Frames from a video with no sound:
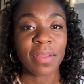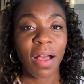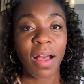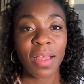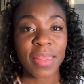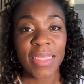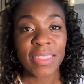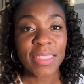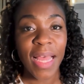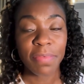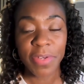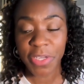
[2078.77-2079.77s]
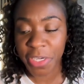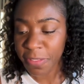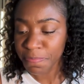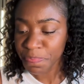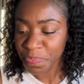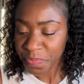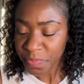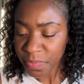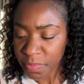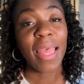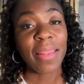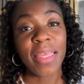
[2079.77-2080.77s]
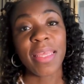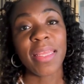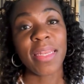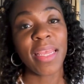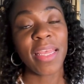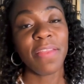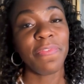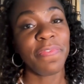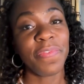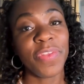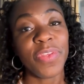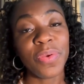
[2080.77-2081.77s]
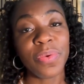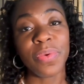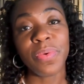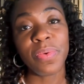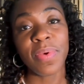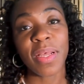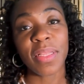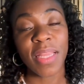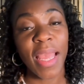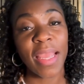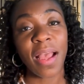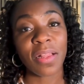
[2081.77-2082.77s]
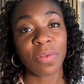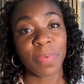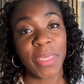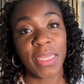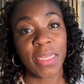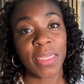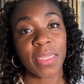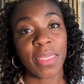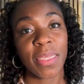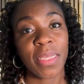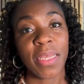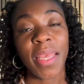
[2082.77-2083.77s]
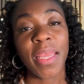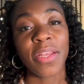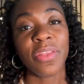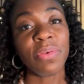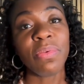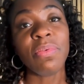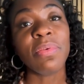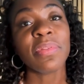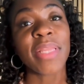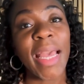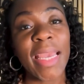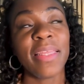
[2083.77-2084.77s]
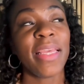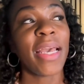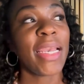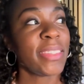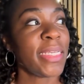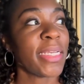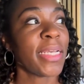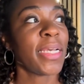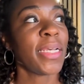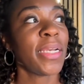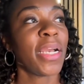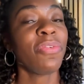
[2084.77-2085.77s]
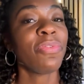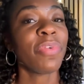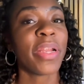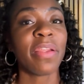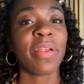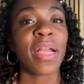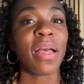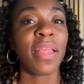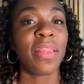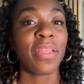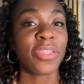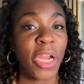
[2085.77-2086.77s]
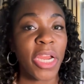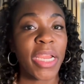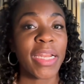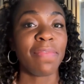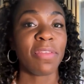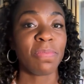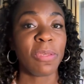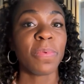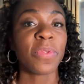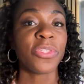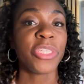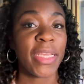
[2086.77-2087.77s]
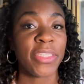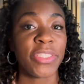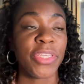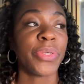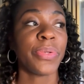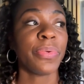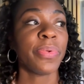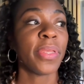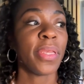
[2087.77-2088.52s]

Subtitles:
all things lavender. And then if you like Halloween and you like the idea of running around in the dark and having people chase you,